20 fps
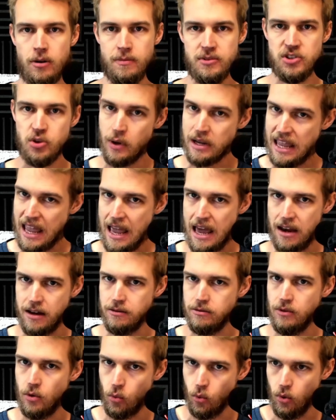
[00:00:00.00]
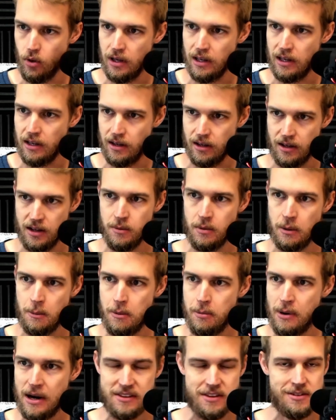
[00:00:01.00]
So again, let me
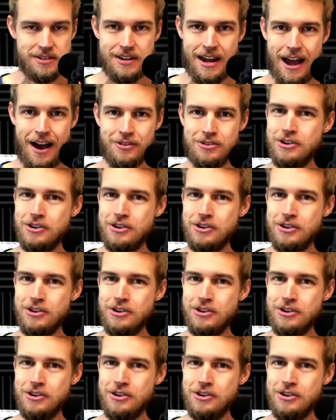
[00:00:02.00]
break this down.